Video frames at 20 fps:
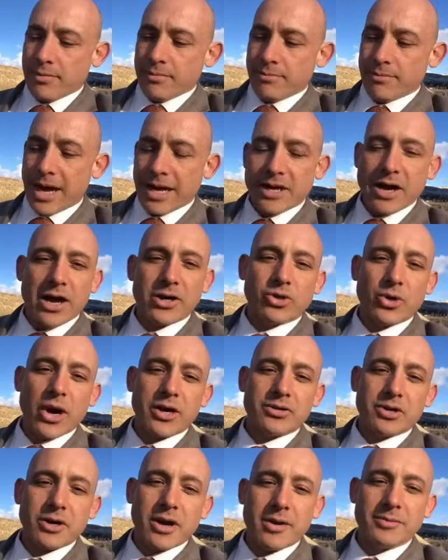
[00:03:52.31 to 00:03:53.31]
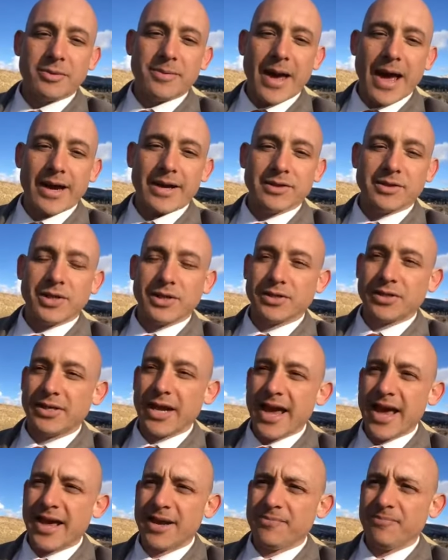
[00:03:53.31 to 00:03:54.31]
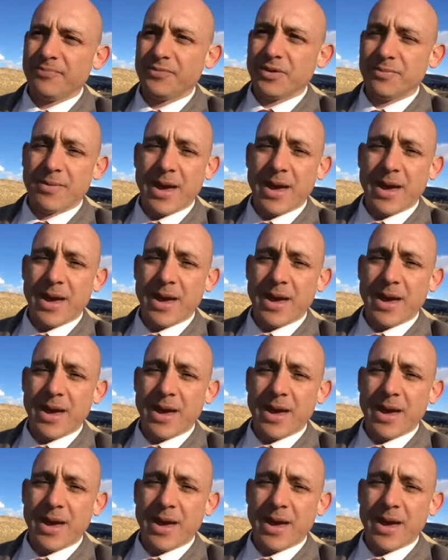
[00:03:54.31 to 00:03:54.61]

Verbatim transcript: My contractor comes back and says, Dan,